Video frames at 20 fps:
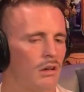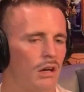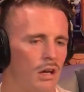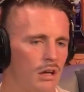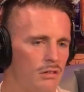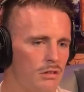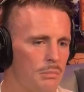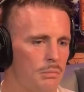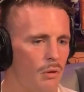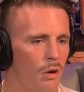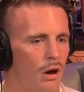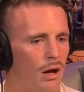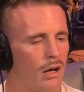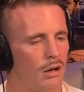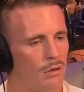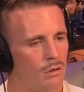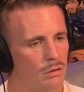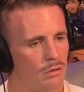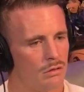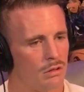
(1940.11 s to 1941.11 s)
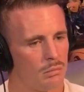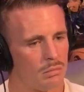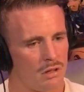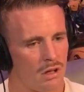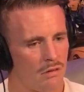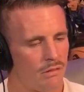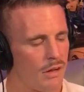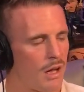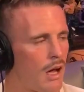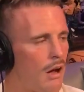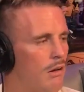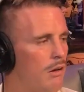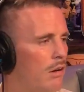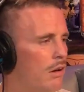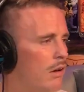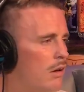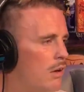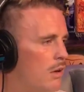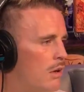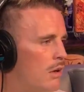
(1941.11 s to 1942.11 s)
He's a boy, calls himself Karen.
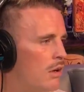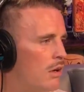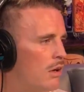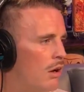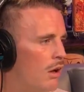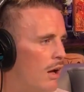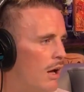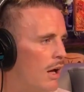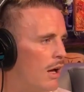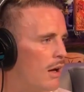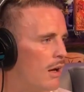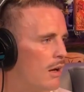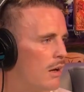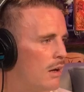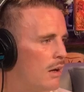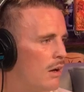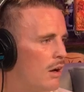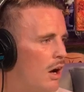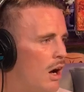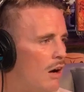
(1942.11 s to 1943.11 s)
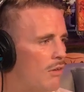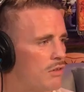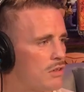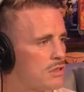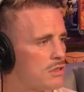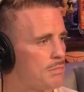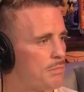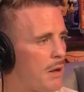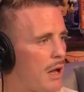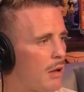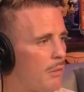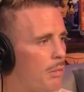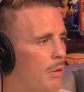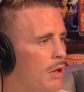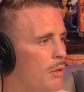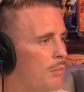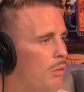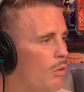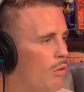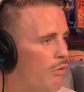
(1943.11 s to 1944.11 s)
Like, I respect
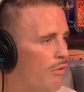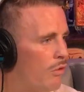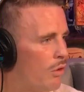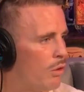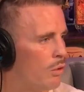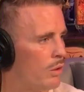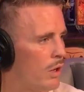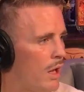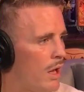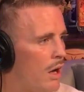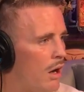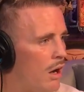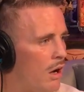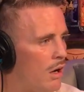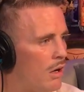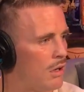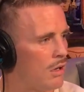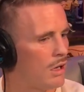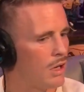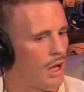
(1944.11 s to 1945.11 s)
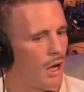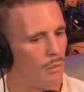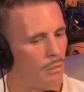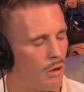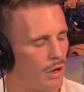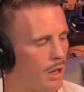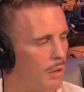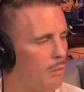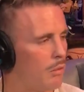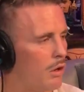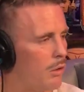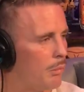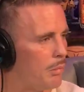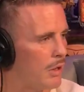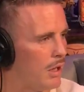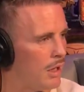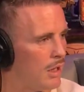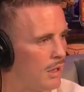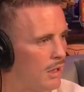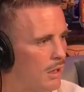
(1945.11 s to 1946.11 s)
people for who they are and what they want to
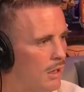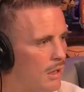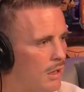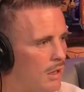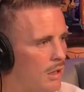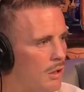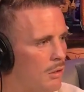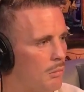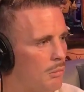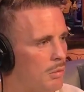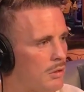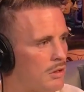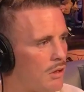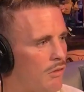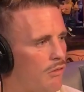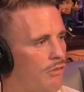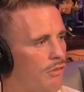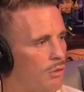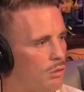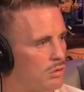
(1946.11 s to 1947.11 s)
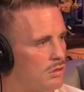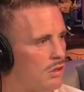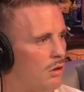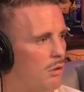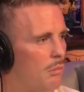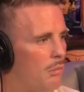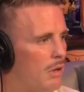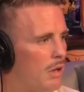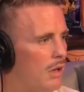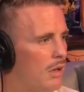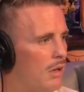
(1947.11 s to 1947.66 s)
be, but don't force it on me.